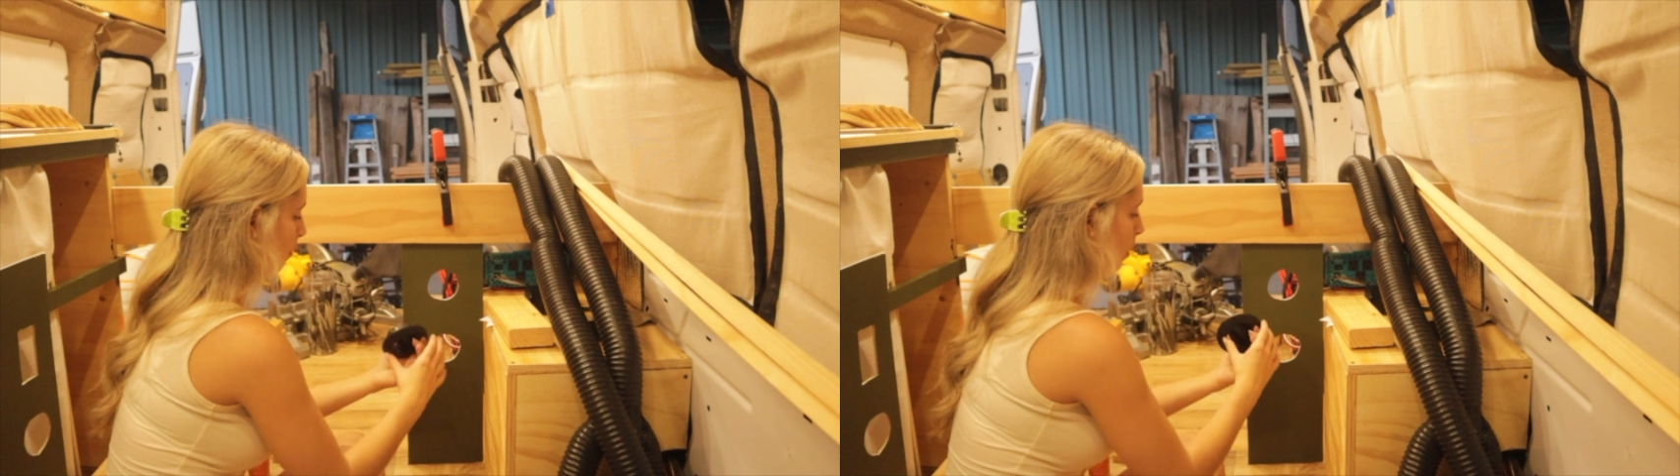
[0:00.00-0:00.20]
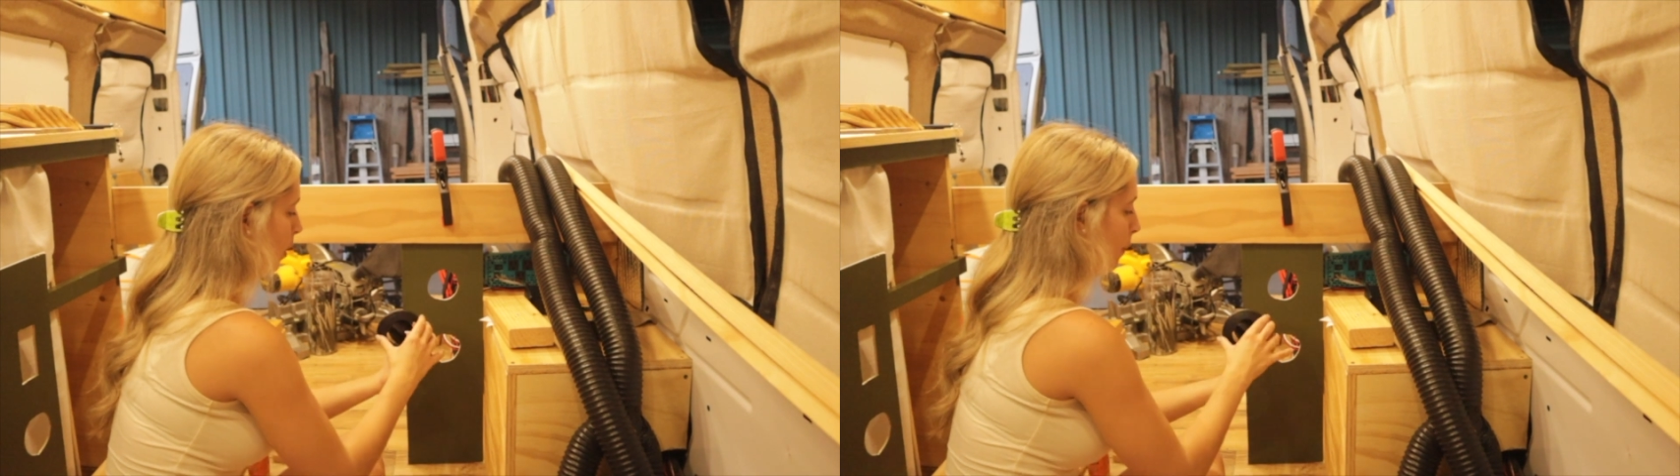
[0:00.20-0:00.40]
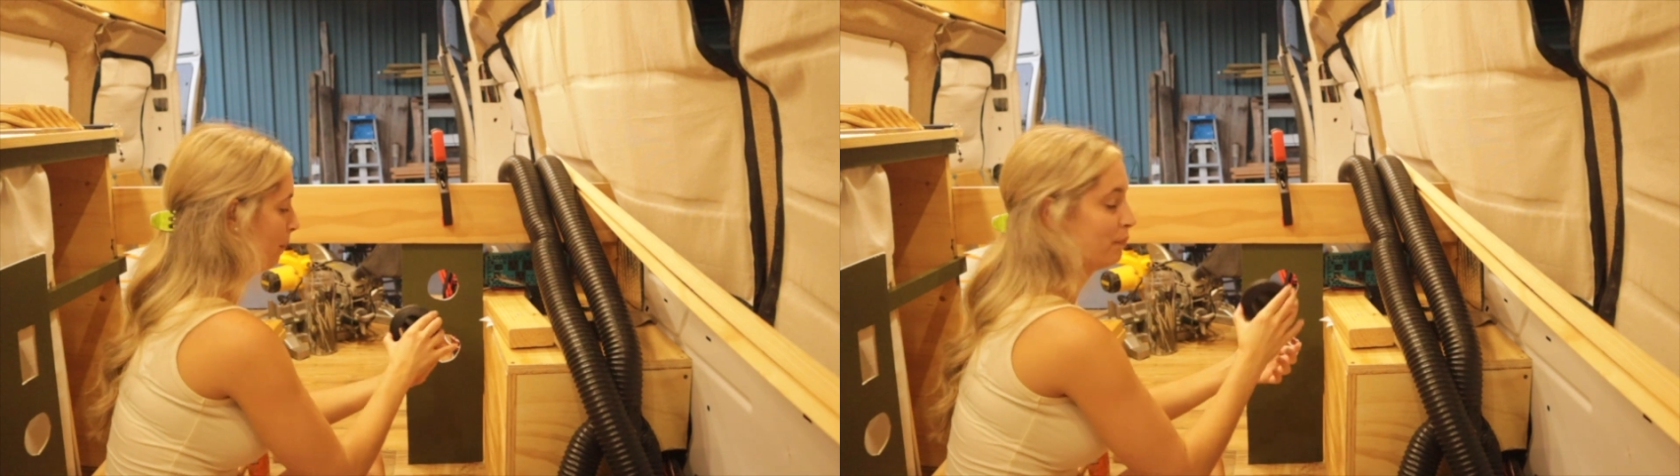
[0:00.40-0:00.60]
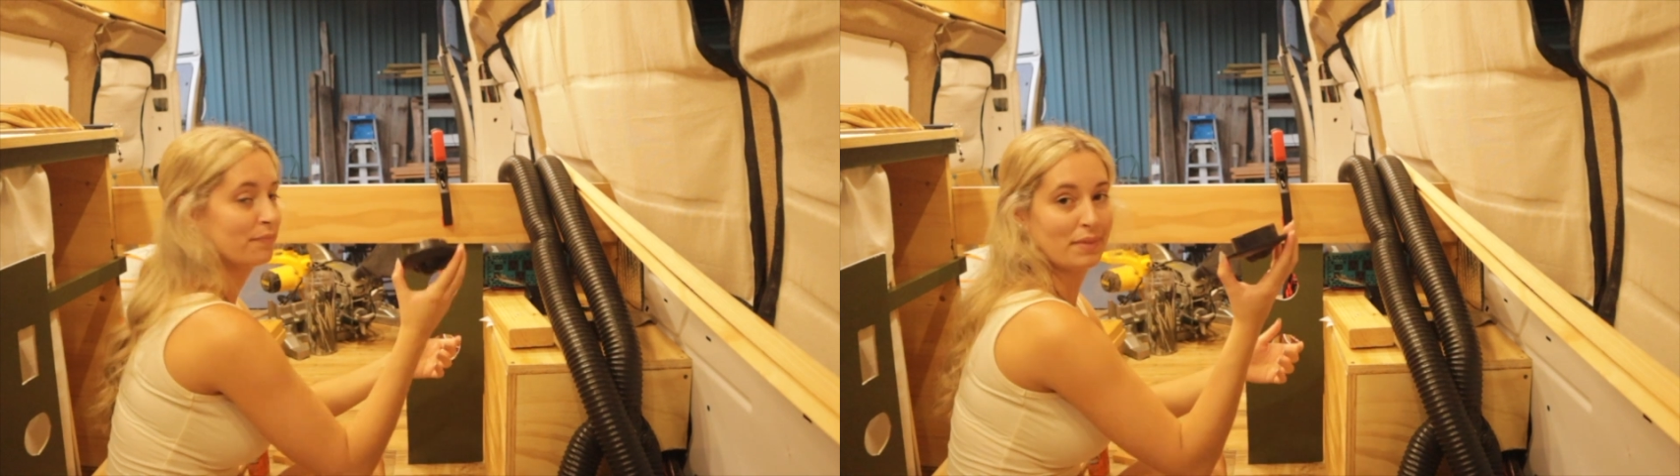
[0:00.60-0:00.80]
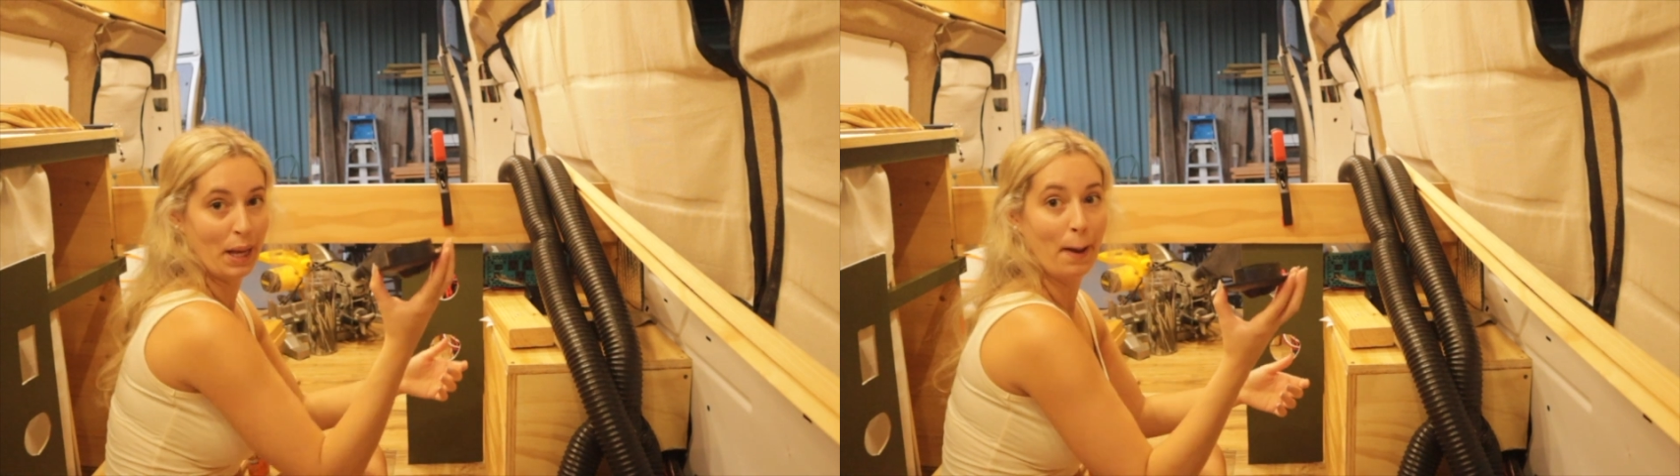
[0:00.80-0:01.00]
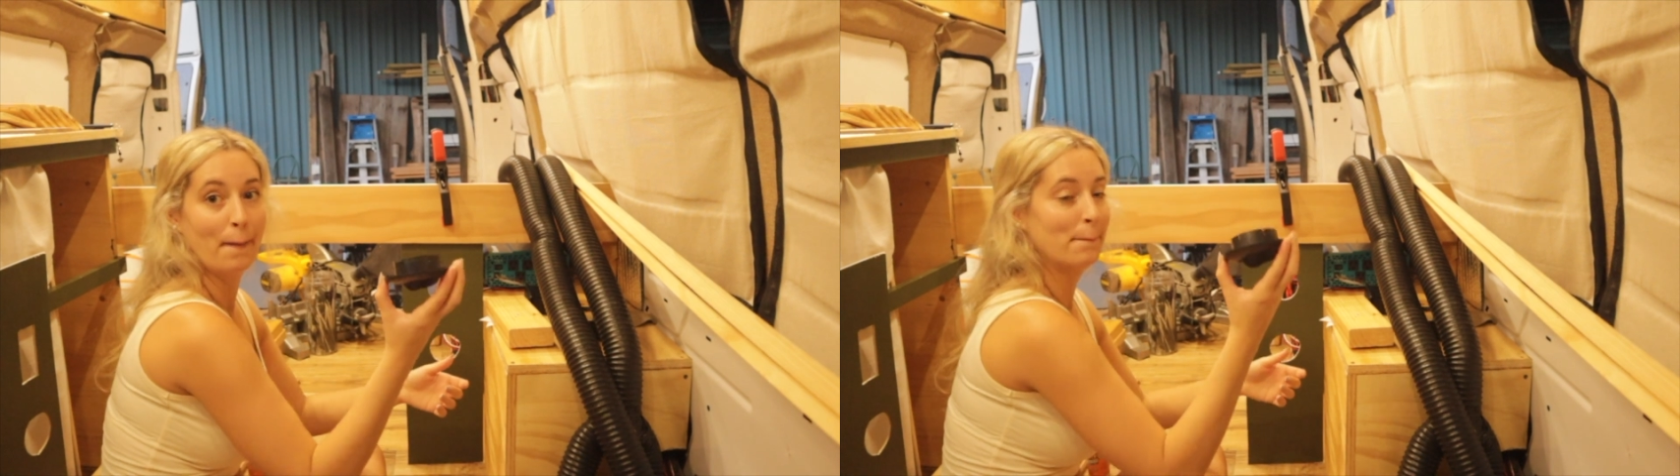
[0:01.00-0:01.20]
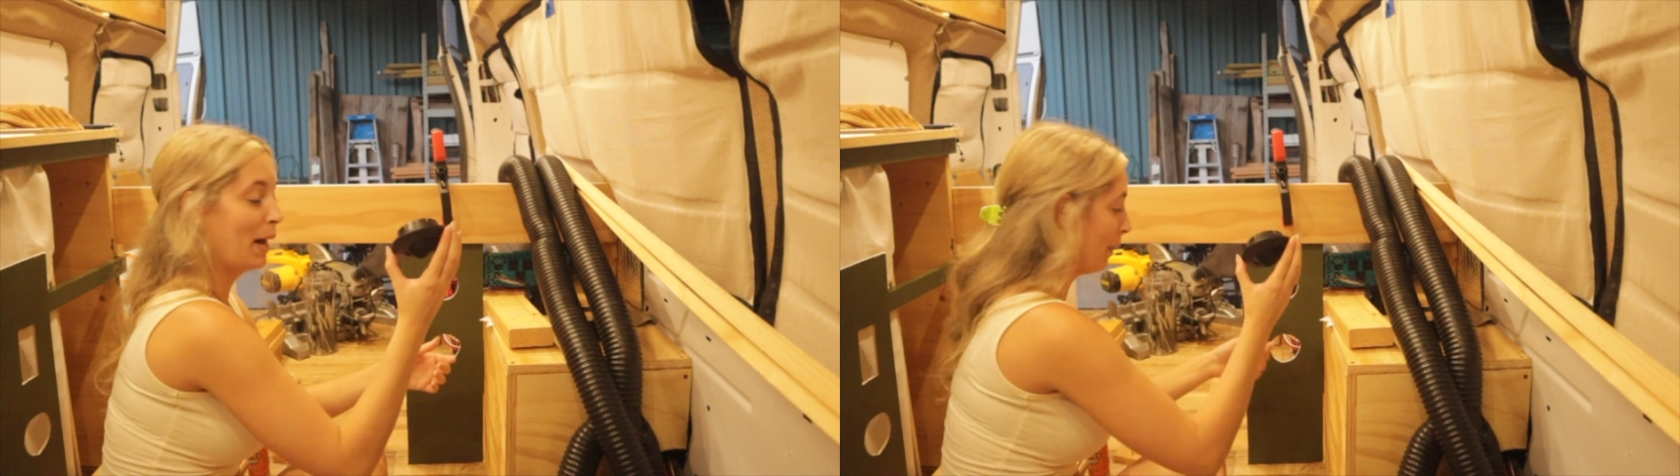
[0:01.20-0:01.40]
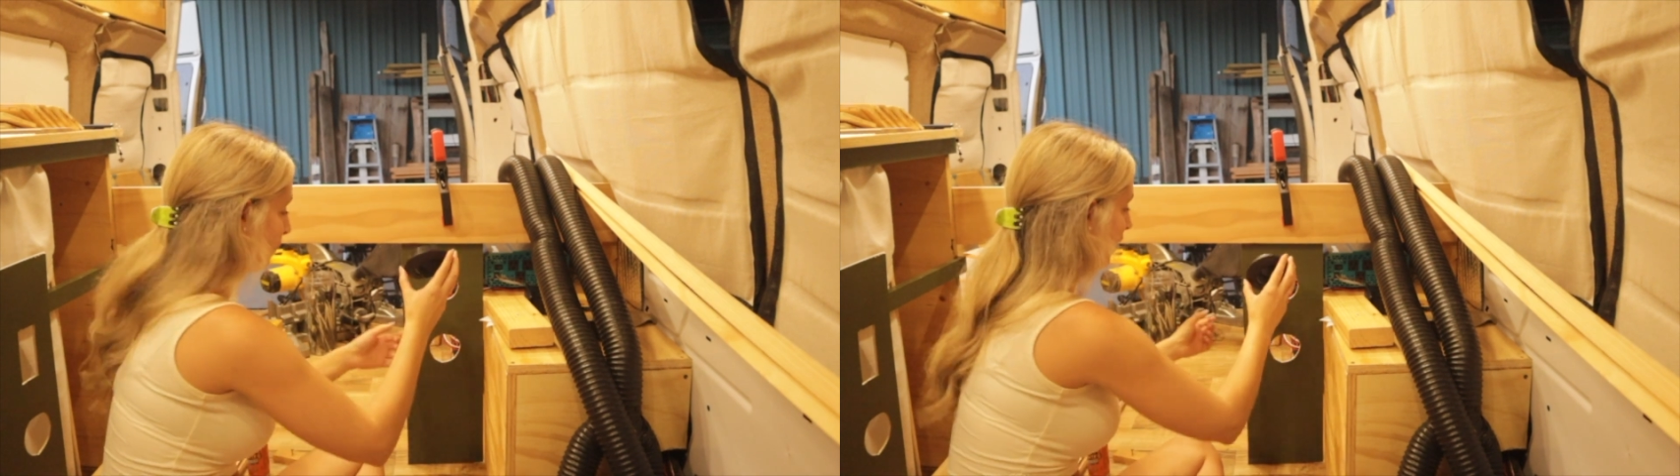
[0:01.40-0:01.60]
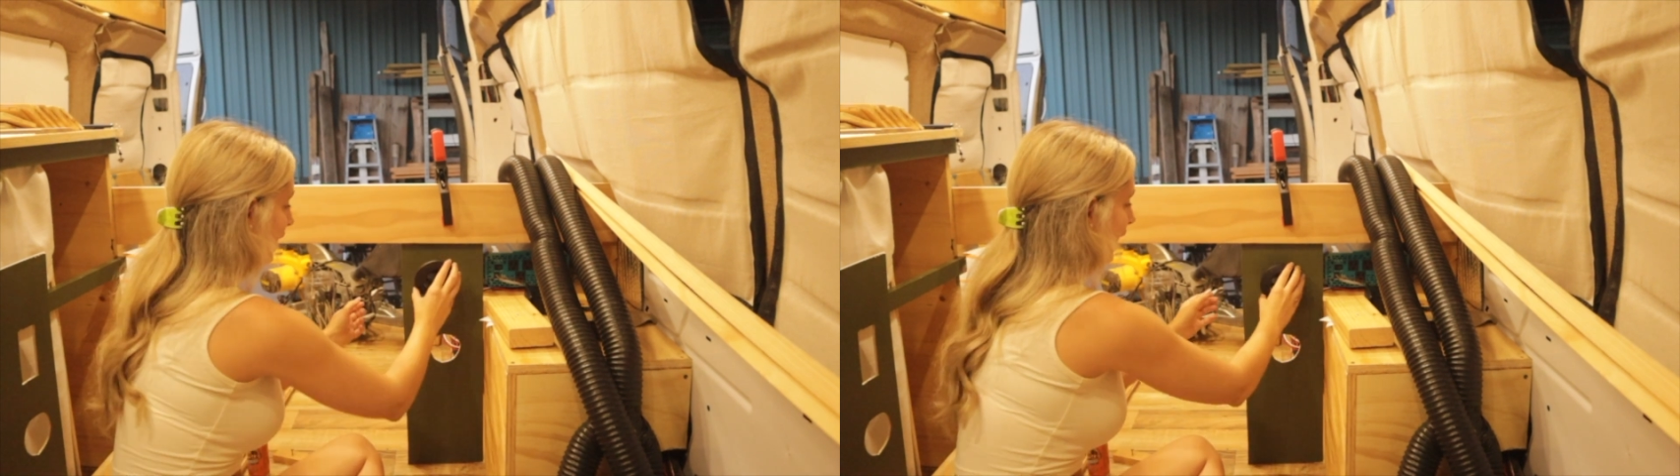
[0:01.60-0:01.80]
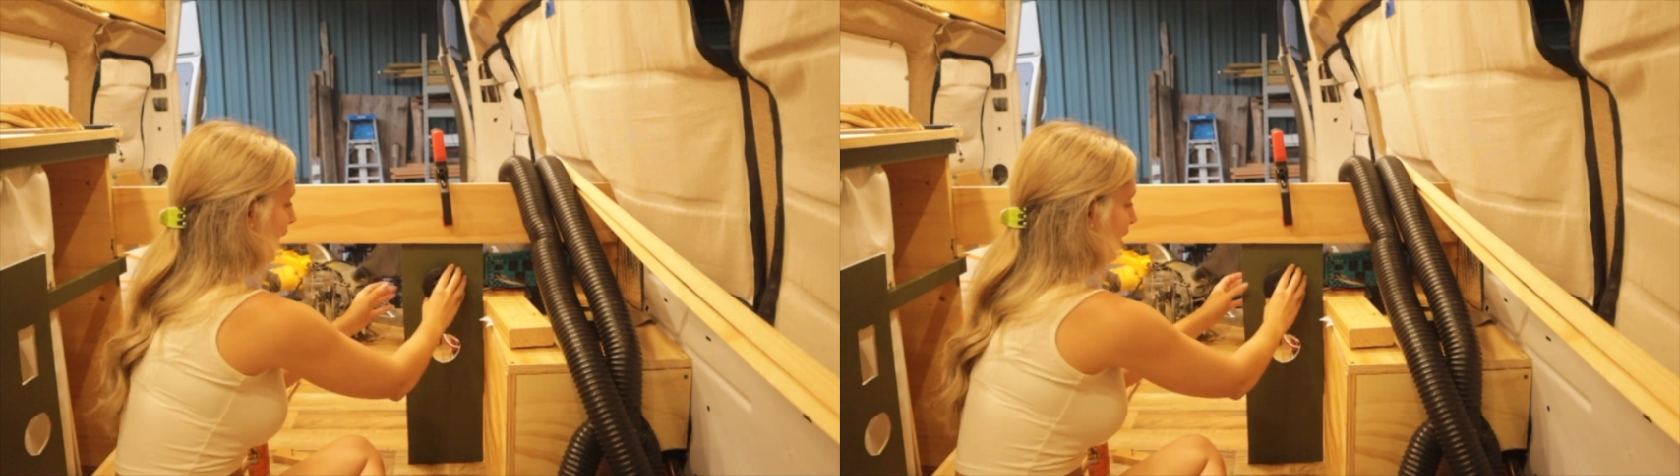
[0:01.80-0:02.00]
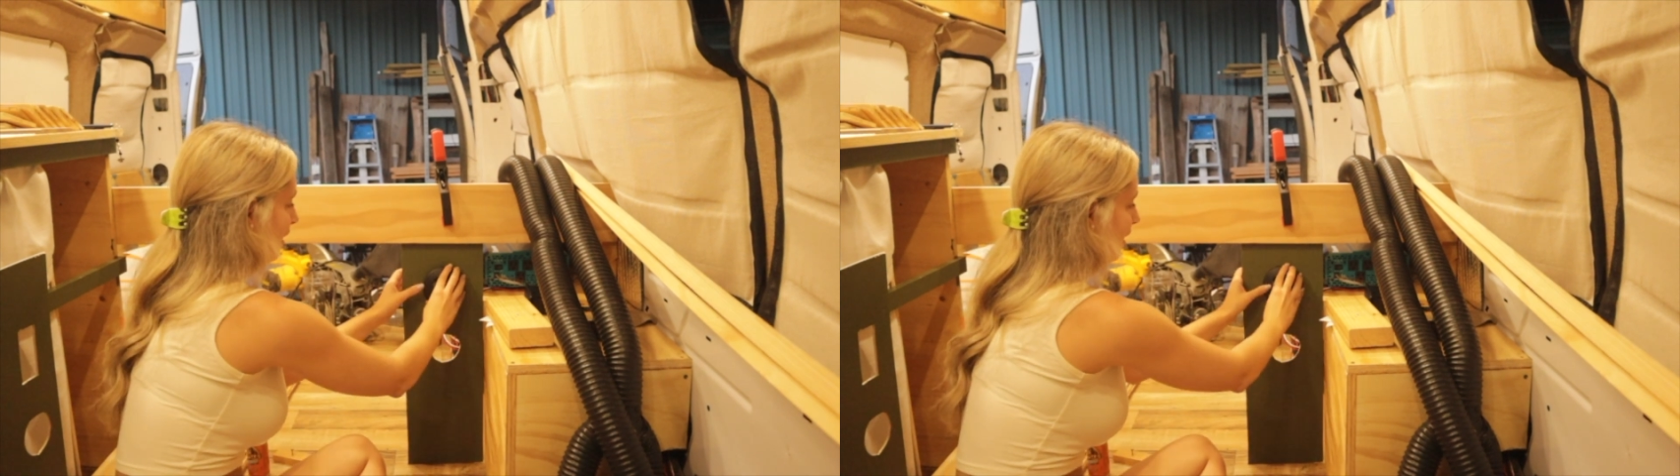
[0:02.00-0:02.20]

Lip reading: will pop right in,